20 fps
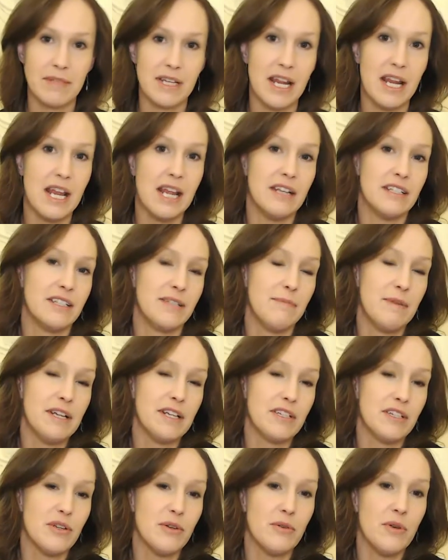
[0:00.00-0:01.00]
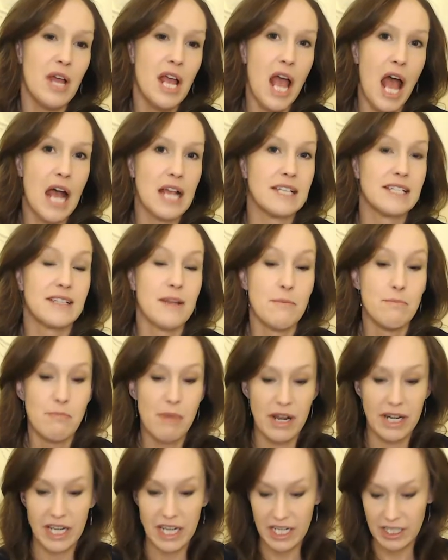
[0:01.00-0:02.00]
it speaks to
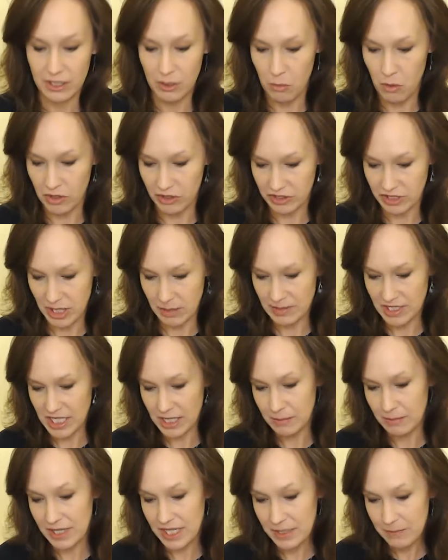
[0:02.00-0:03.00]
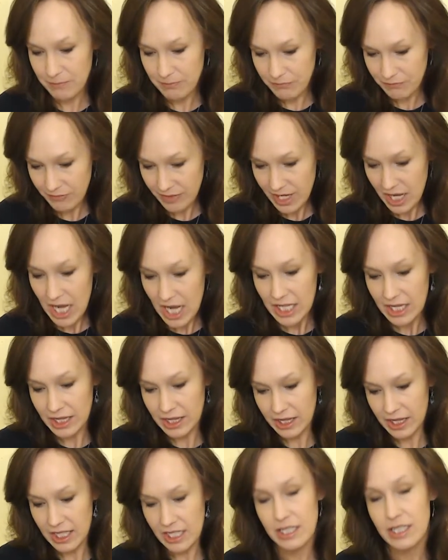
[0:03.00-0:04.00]
somebody in the water sign. To me,
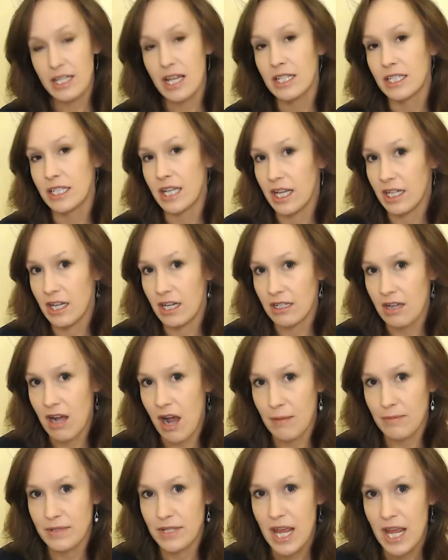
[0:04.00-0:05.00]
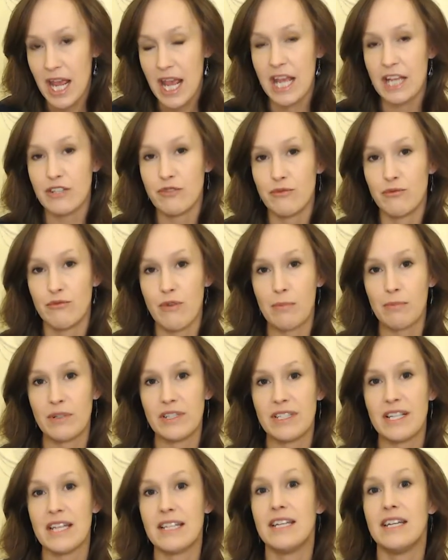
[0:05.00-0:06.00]
this King of Cups is
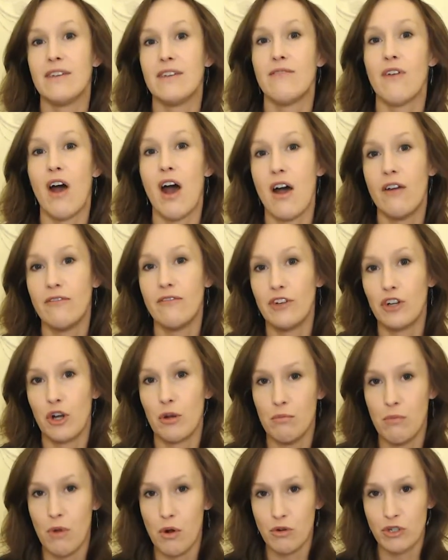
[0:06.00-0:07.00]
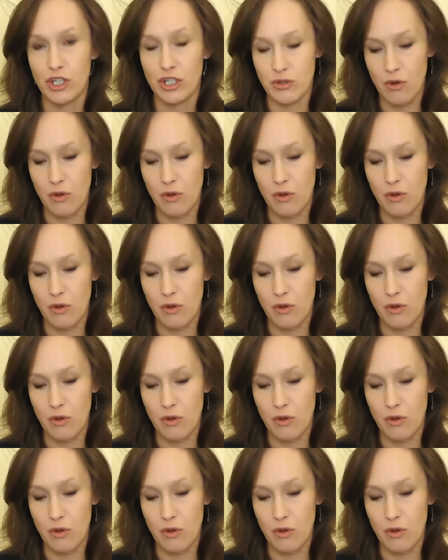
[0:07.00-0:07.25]
representative of your emotions,